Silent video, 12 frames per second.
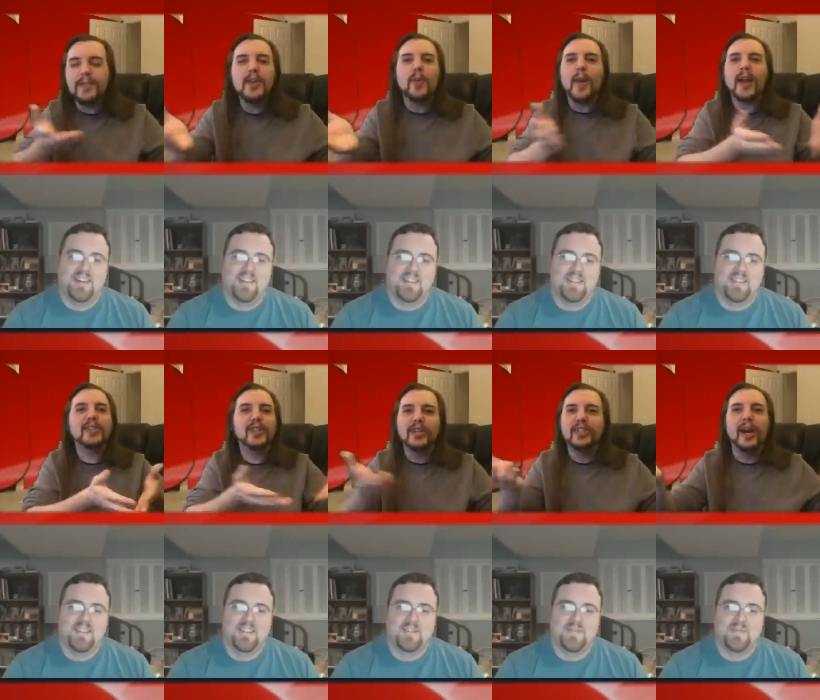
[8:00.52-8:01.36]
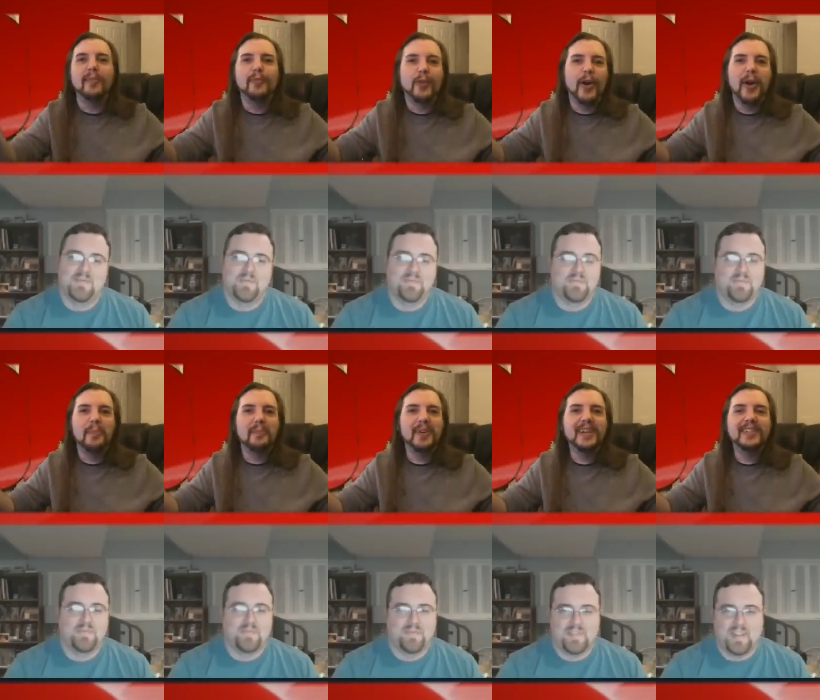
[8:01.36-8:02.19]
Speaker 1: the erection come
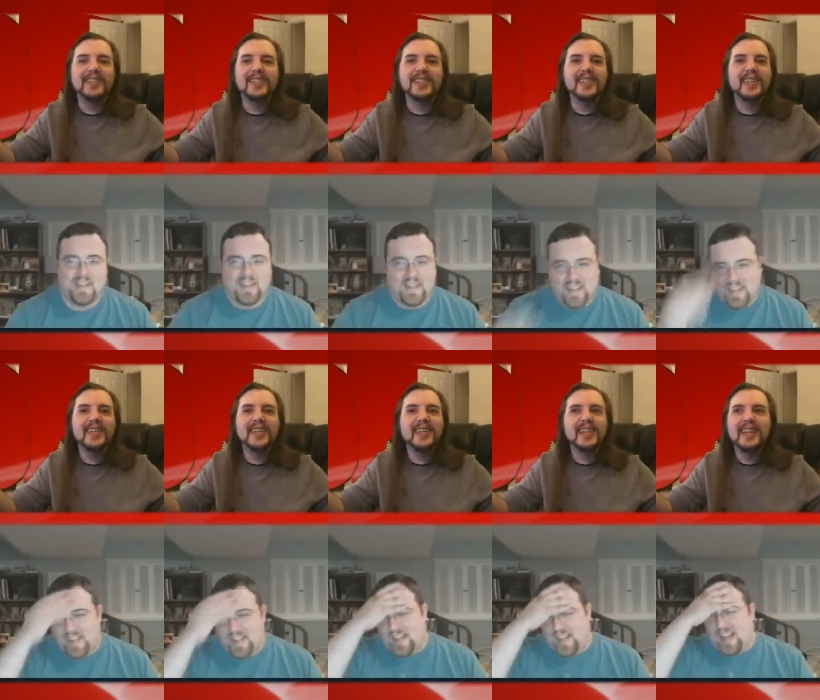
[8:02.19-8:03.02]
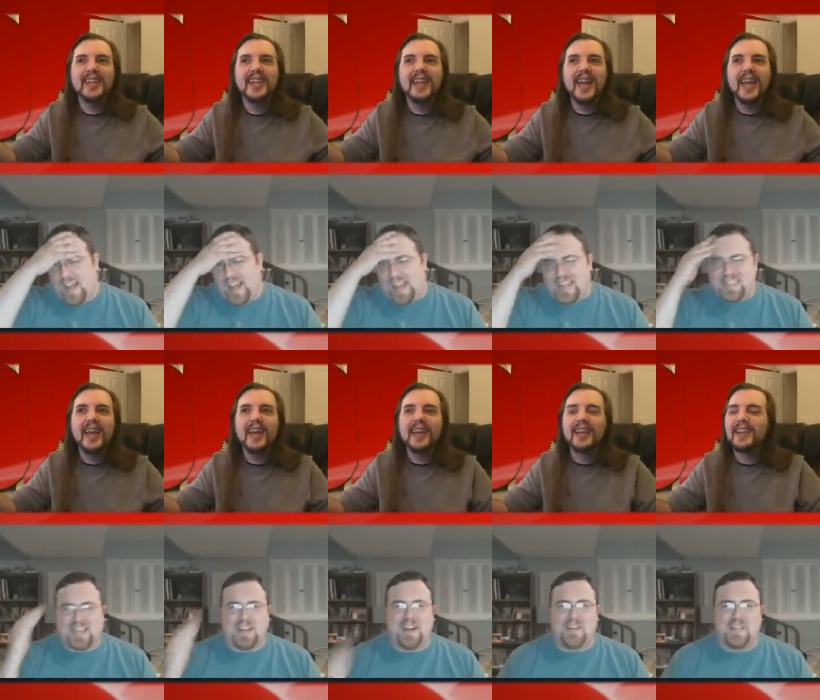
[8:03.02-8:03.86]
from? It just. I
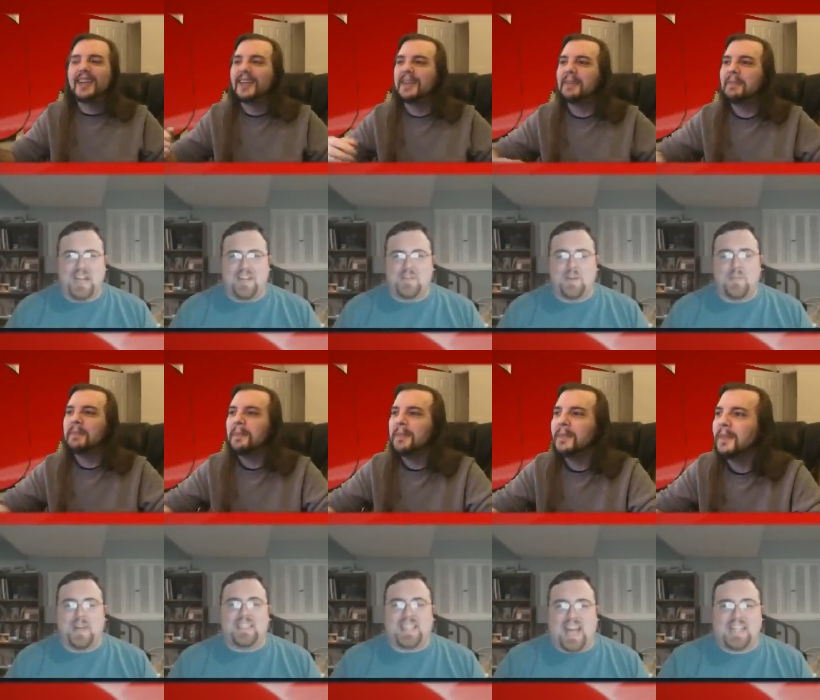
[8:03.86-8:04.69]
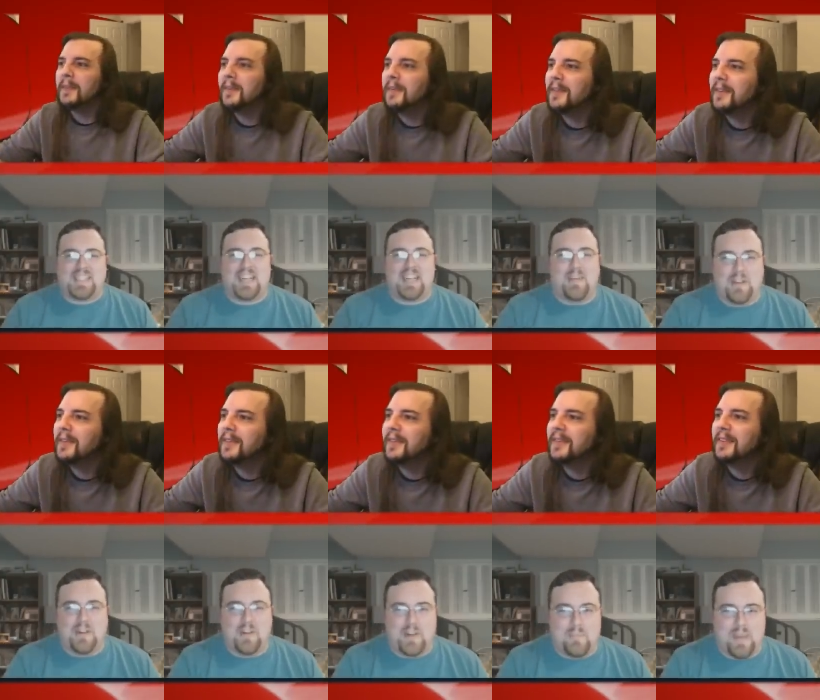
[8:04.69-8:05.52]
guess I could understand if somebody texted him
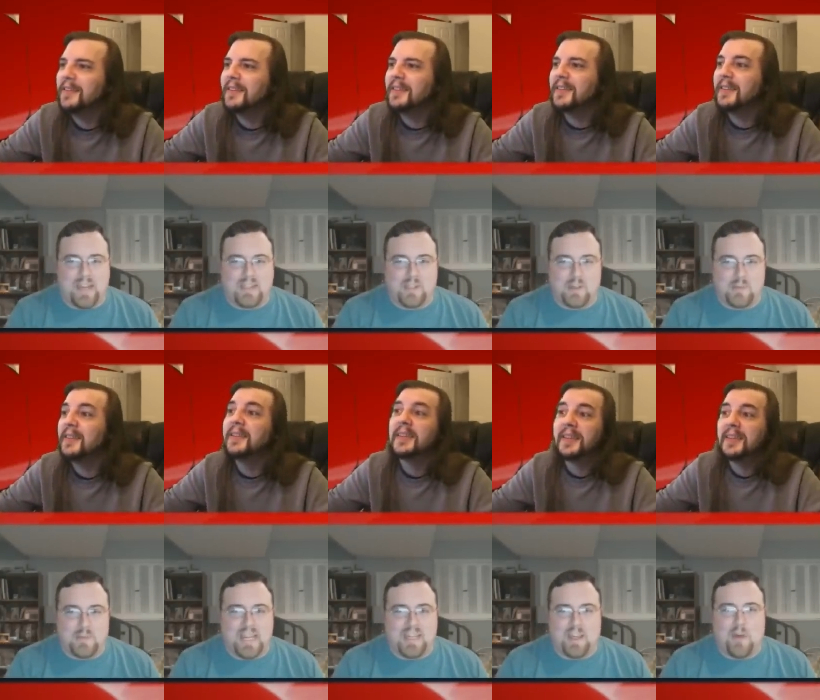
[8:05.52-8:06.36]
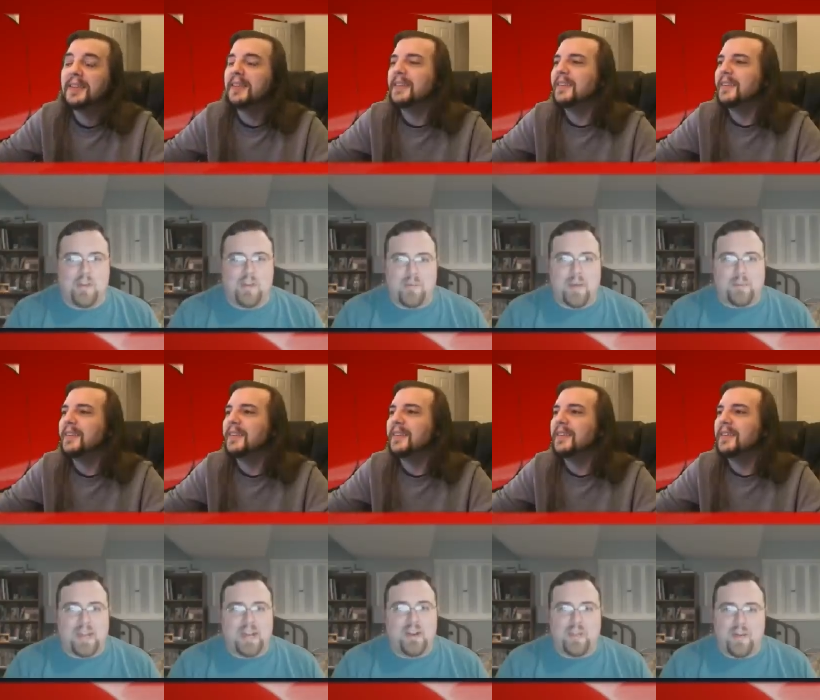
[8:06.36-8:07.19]
the dirty pictures, but he loaded them
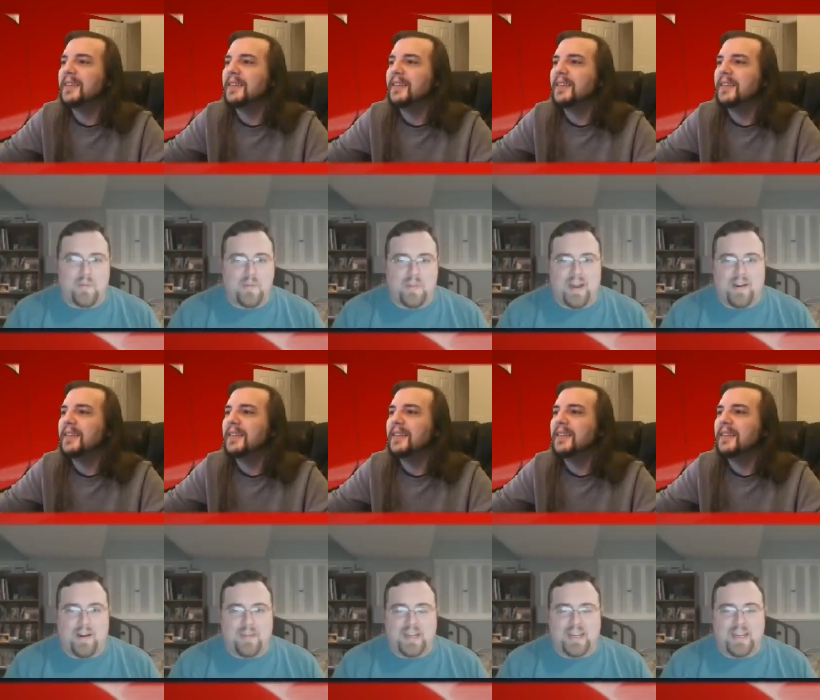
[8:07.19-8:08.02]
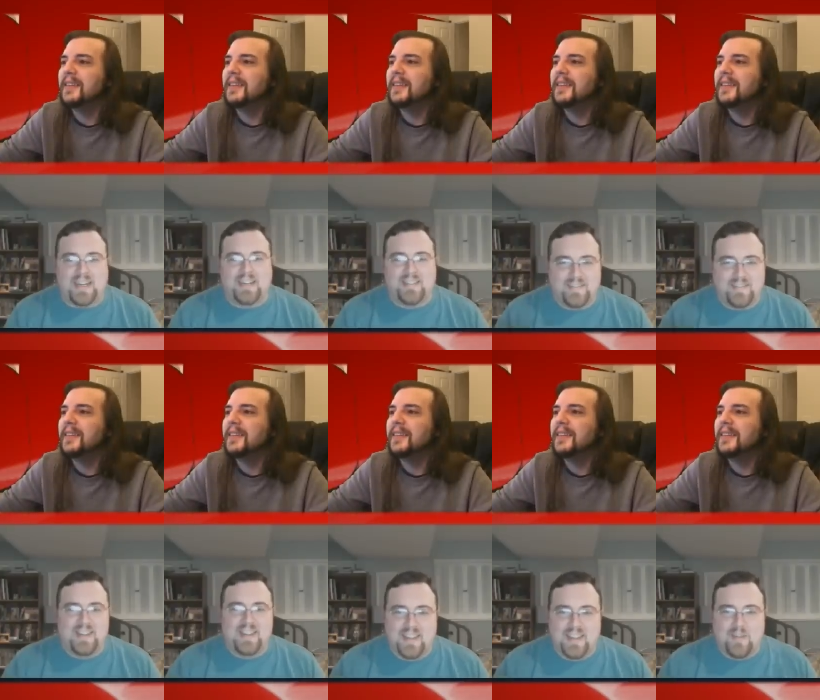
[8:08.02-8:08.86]
up. He knew they were there. I mean, he didn't.
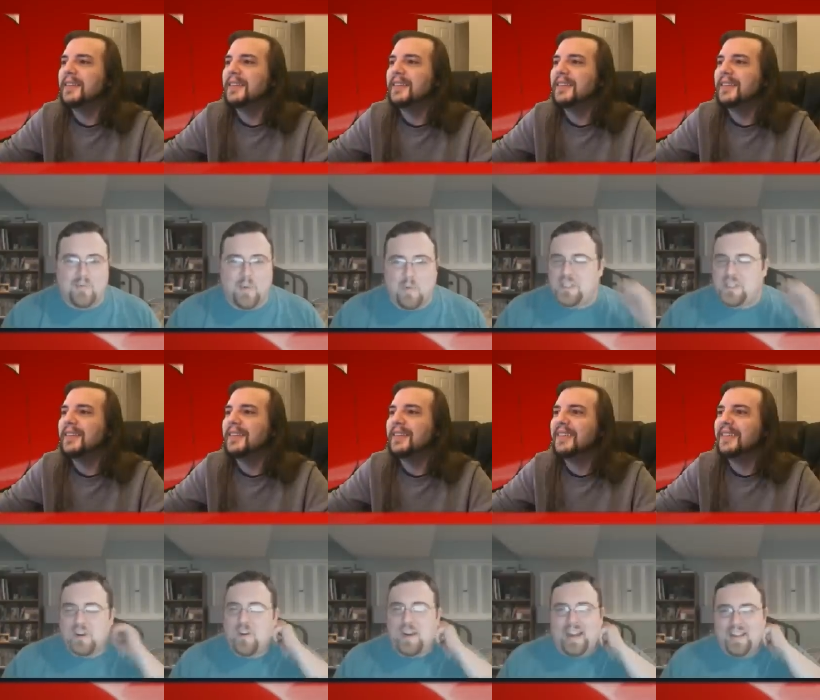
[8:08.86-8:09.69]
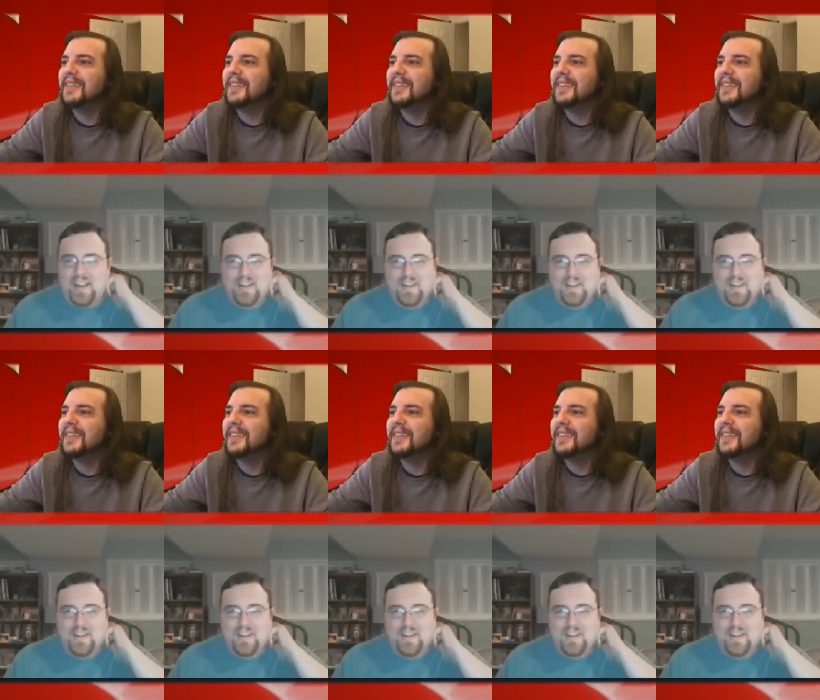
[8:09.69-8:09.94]
What was the hurry?